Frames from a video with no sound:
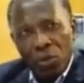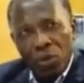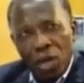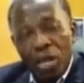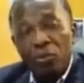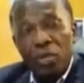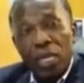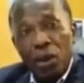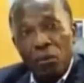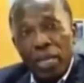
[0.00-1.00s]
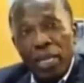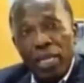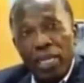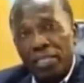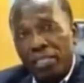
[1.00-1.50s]
Actually, I went there
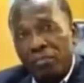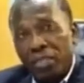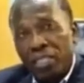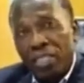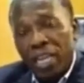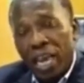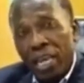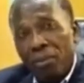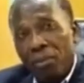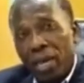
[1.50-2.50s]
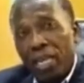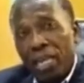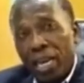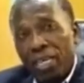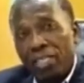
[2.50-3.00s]
in 79. My
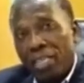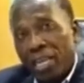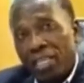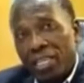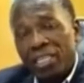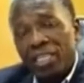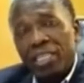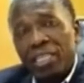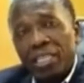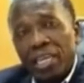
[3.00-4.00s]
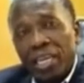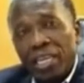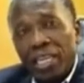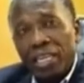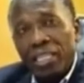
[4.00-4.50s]
class started
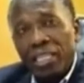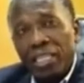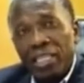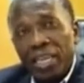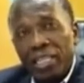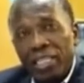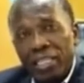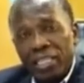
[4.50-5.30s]
in 1980.